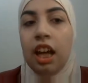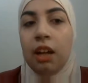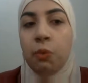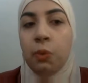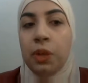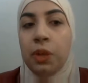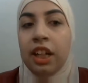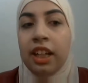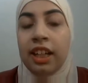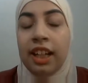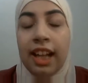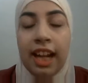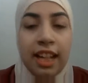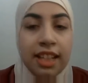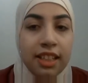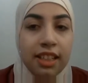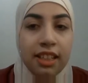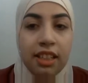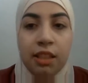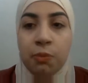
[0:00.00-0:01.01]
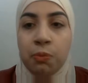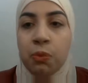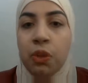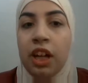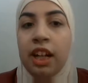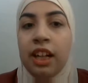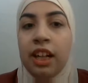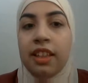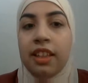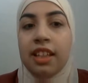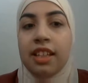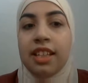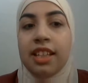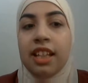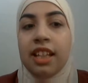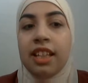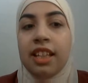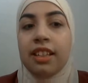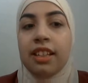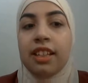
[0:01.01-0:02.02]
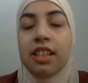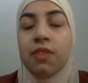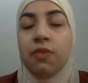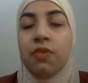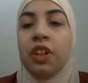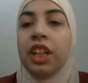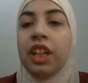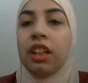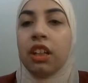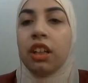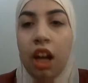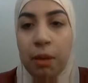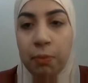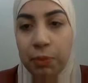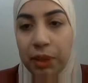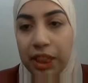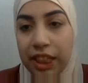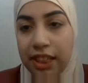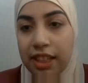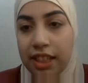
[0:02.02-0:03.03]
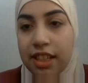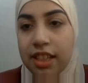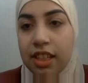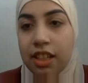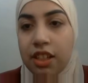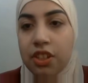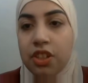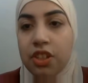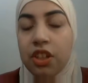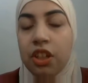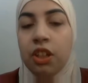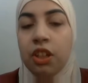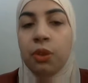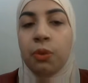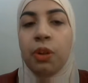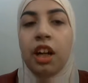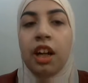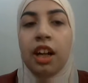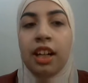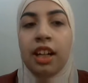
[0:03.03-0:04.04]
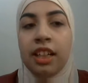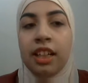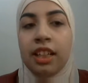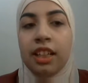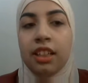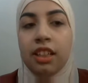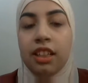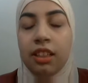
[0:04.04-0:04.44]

When I asked them why, they said that it's very complex. So I